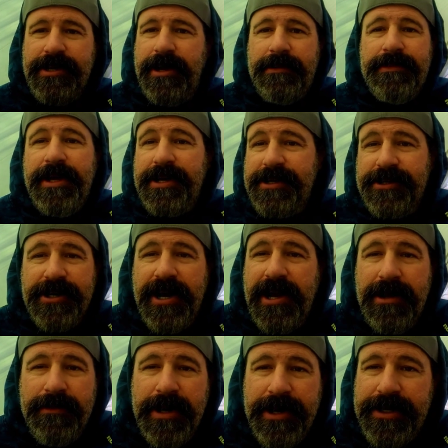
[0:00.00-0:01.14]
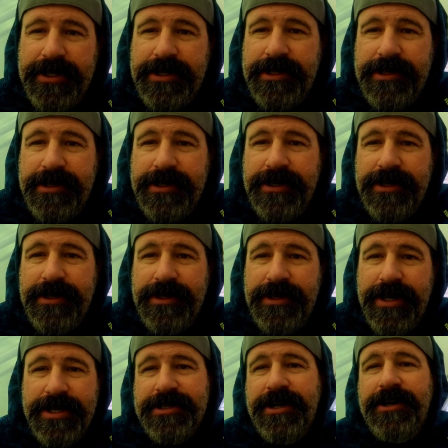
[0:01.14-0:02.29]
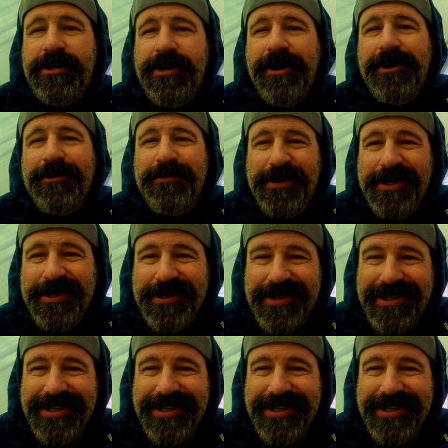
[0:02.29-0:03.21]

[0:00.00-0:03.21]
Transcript: I'm not going to cry about it. It's a $100 bill.